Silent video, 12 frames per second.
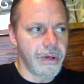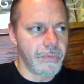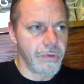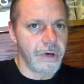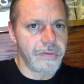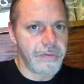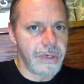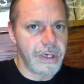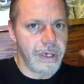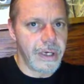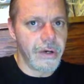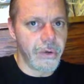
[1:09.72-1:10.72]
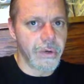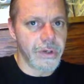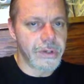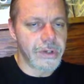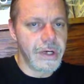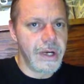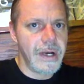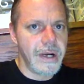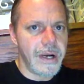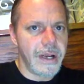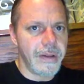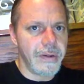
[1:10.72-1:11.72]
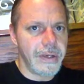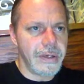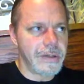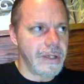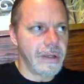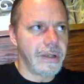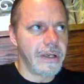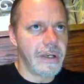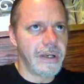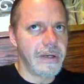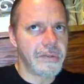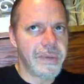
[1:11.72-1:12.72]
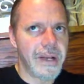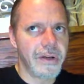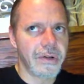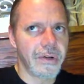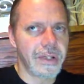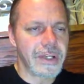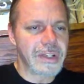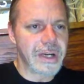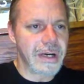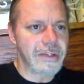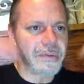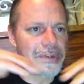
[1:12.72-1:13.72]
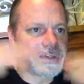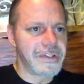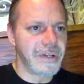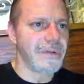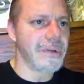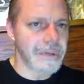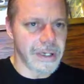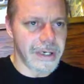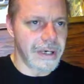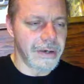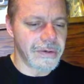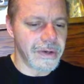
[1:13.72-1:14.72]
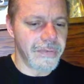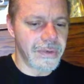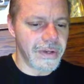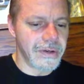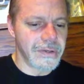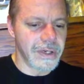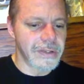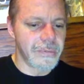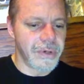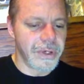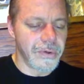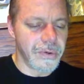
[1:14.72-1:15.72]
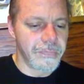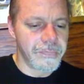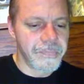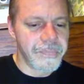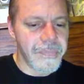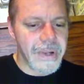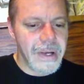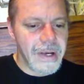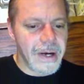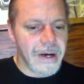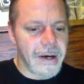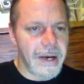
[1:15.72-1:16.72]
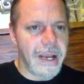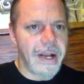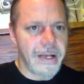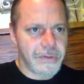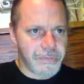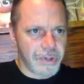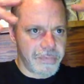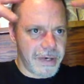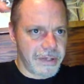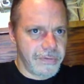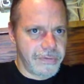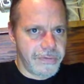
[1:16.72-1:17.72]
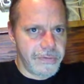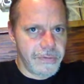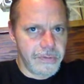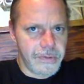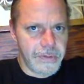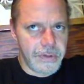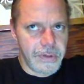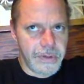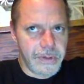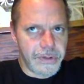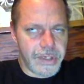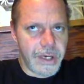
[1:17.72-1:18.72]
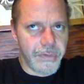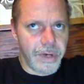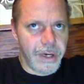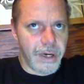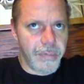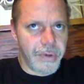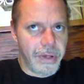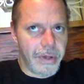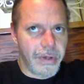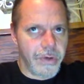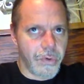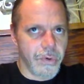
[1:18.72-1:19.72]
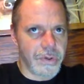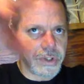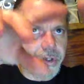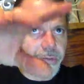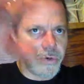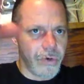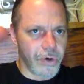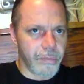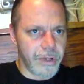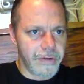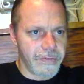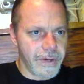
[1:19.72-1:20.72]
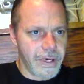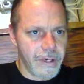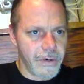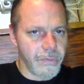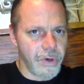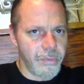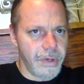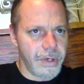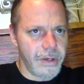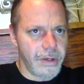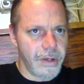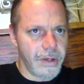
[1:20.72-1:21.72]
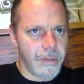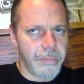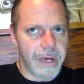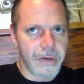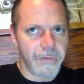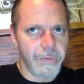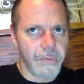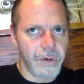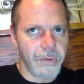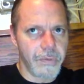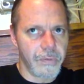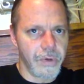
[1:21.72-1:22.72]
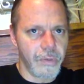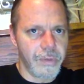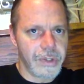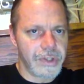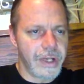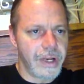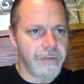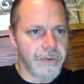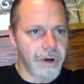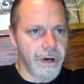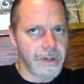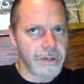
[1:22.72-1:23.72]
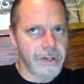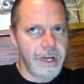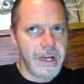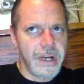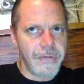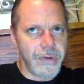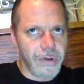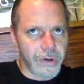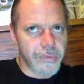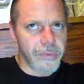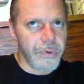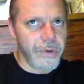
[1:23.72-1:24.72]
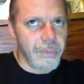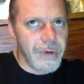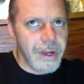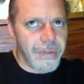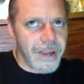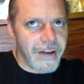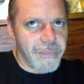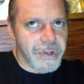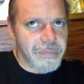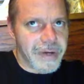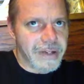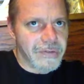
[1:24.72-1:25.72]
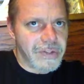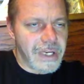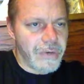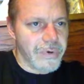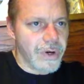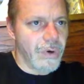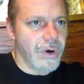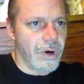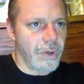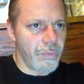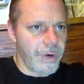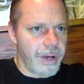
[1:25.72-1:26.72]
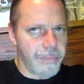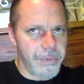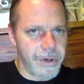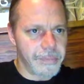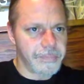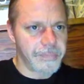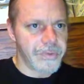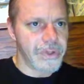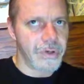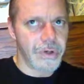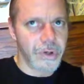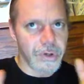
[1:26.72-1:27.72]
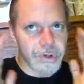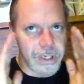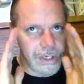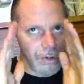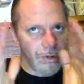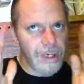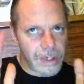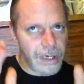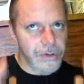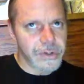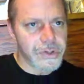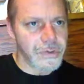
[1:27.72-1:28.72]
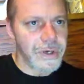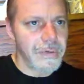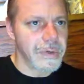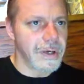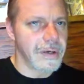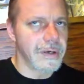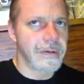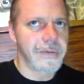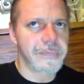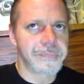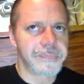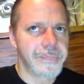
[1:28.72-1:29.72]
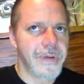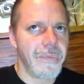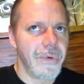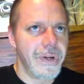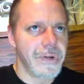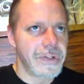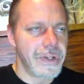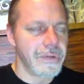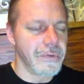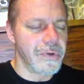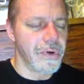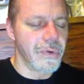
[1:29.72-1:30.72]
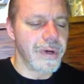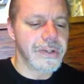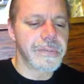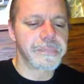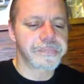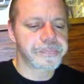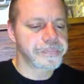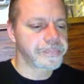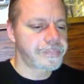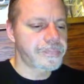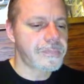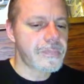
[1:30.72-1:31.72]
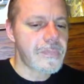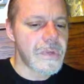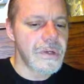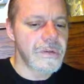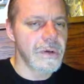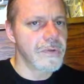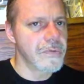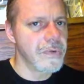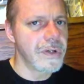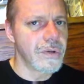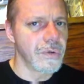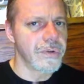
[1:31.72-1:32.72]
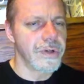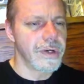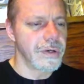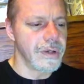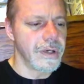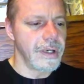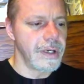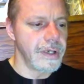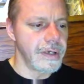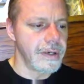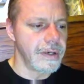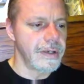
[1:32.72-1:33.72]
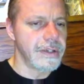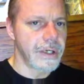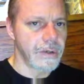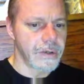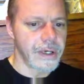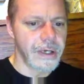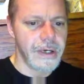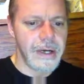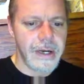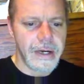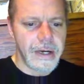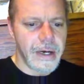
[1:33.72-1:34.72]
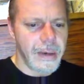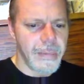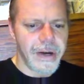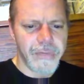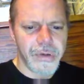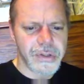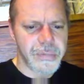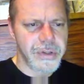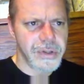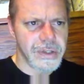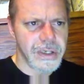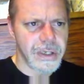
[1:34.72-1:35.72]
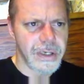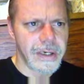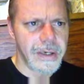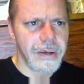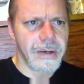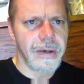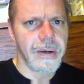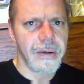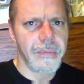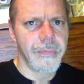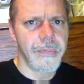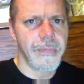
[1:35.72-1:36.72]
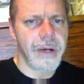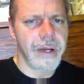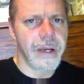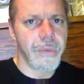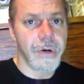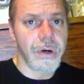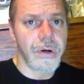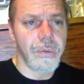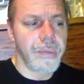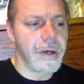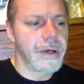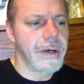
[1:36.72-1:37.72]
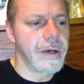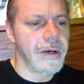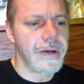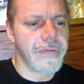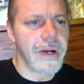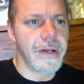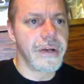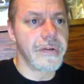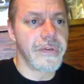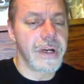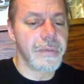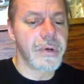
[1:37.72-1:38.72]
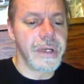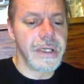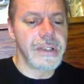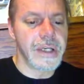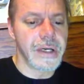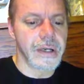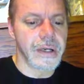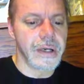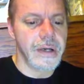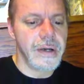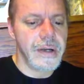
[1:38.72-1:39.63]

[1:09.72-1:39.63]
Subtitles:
roofed indoors. And the ceiling in it is painted to look like the sky, so it still looks like an outdoor amphitheater. It's actually pretty cool. And it has perspective scenery up in the doors that you would normally find in the back of a Roman Cine France. If you look through them, they have perspective scenery going all the way up there. So it looks like you're looking down a street when you see through the doorways. So it's a pretty cool theater, and you can take a look at it. I might have put some pictures online, I can't recall, but if not, you can find it pretty easy online.